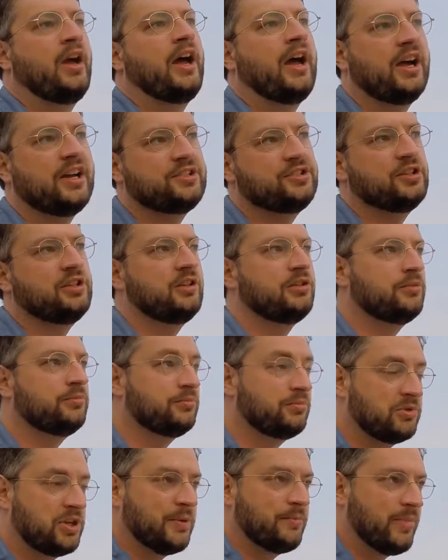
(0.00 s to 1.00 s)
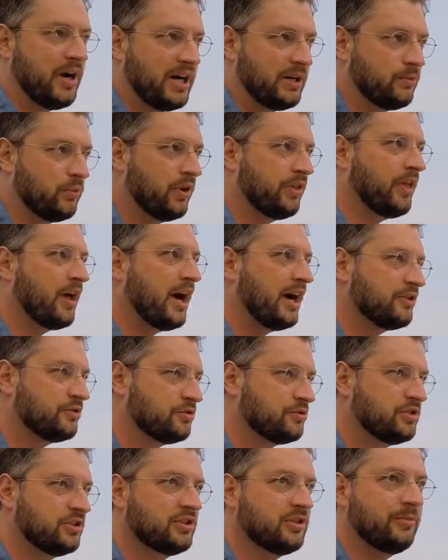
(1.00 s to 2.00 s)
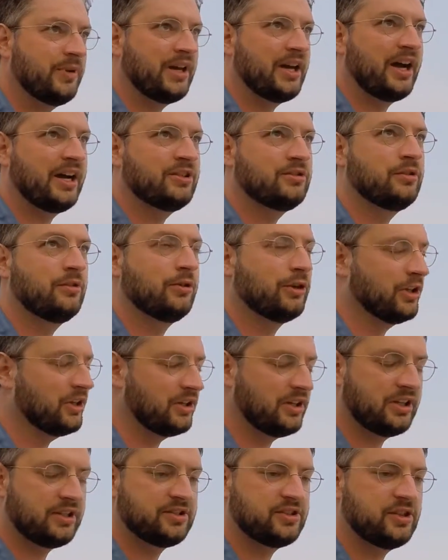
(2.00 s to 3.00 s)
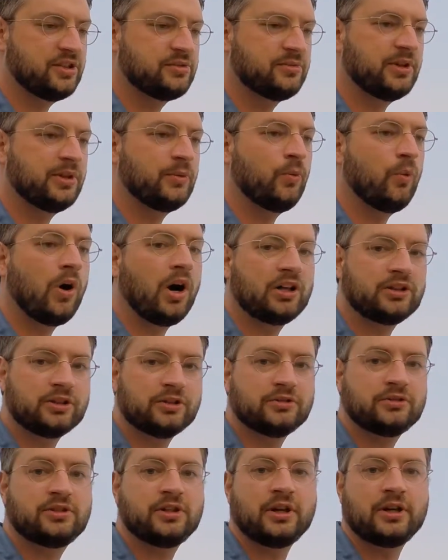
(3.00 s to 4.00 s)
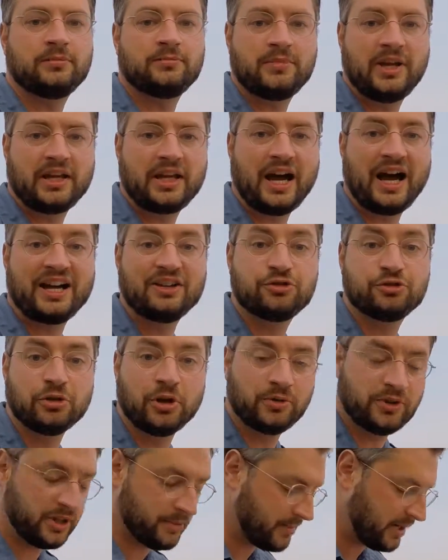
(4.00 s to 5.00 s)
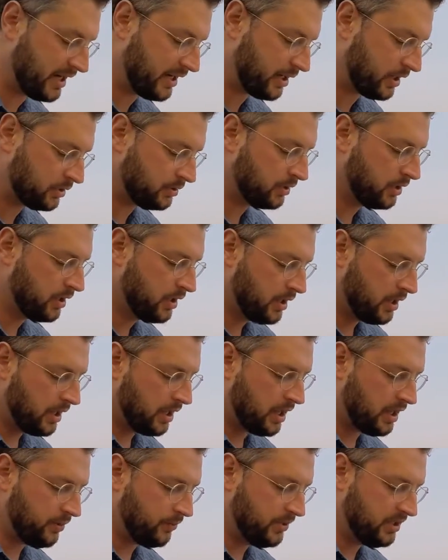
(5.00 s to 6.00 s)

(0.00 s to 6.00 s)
Actually, it'll combine with hydrogen to make water to make a hydronium ion, and